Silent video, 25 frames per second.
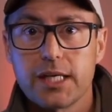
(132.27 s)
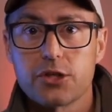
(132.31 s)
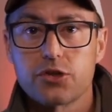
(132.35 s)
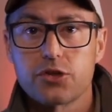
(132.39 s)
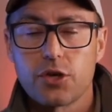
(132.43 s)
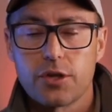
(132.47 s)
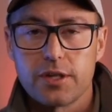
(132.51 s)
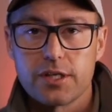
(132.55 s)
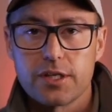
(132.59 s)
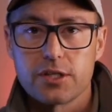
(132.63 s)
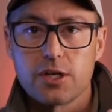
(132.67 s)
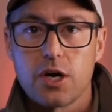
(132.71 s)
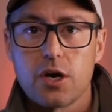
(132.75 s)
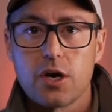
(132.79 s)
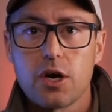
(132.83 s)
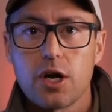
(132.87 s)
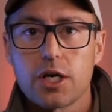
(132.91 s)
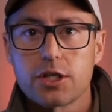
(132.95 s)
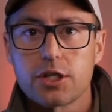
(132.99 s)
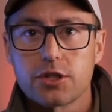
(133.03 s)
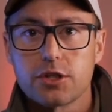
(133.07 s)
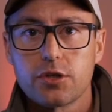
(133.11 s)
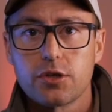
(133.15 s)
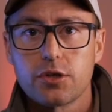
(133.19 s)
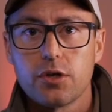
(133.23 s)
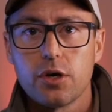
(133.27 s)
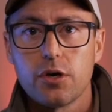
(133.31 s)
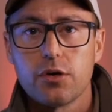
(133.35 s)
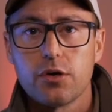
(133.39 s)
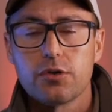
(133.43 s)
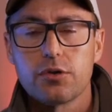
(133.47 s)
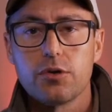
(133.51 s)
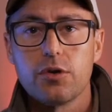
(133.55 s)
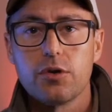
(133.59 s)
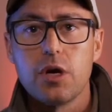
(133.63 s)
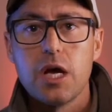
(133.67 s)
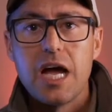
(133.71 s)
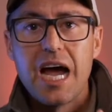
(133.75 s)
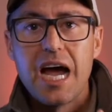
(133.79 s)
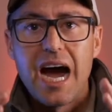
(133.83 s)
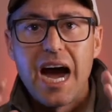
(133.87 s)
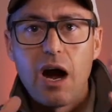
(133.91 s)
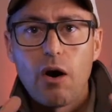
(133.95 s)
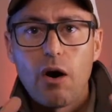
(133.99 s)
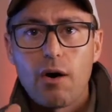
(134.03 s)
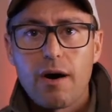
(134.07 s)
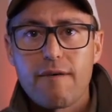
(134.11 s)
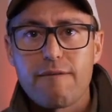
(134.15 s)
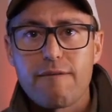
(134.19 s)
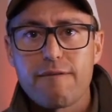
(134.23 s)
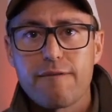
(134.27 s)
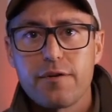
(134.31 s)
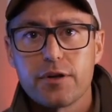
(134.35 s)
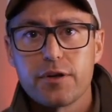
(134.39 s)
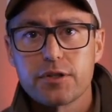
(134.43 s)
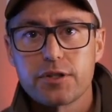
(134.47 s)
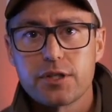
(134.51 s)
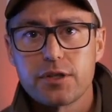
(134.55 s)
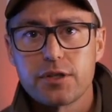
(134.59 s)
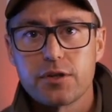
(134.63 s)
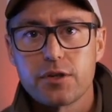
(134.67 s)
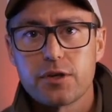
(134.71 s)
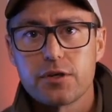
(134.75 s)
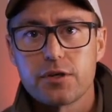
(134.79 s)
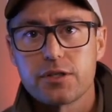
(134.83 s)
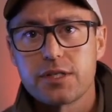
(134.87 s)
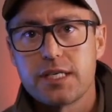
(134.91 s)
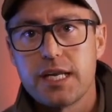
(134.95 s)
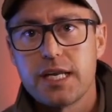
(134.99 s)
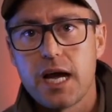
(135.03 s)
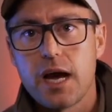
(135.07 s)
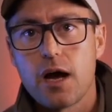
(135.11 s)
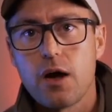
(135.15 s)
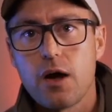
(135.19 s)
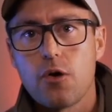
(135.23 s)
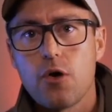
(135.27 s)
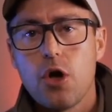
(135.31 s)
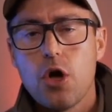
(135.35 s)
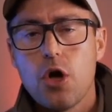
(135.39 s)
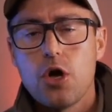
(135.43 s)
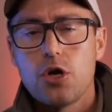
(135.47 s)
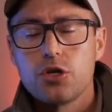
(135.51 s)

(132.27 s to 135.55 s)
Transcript: So there's a lot to go through, how I filter those down